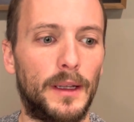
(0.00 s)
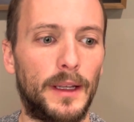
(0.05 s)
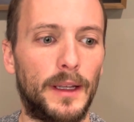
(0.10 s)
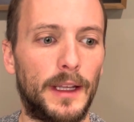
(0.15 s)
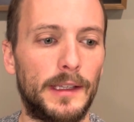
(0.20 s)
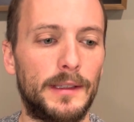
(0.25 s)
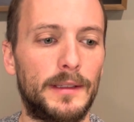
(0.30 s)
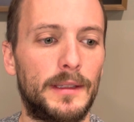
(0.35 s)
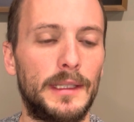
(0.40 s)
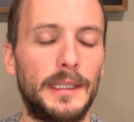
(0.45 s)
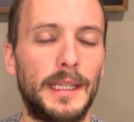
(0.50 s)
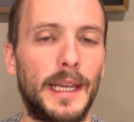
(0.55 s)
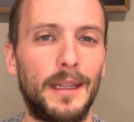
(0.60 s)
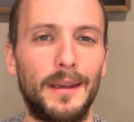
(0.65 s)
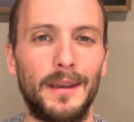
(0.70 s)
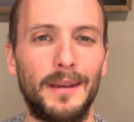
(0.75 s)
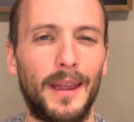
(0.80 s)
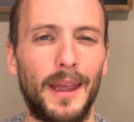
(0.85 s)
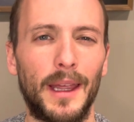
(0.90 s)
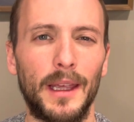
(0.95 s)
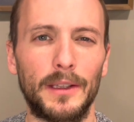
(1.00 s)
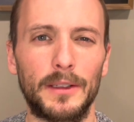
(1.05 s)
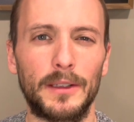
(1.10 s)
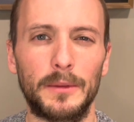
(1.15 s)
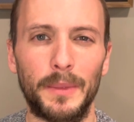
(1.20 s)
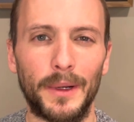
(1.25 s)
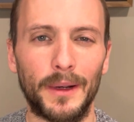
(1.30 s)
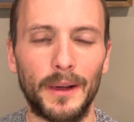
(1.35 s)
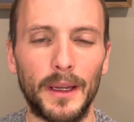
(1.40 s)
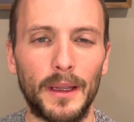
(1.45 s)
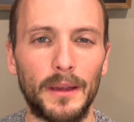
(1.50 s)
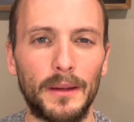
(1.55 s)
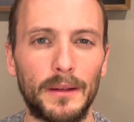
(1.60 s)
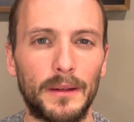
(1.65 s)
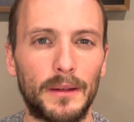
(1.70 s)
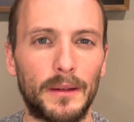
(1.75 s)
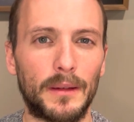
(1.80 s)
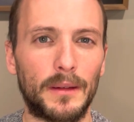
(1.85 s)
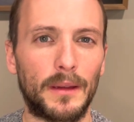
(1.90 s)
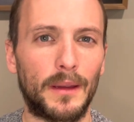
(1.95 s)
the day-to-day
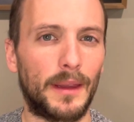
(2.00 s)
experience.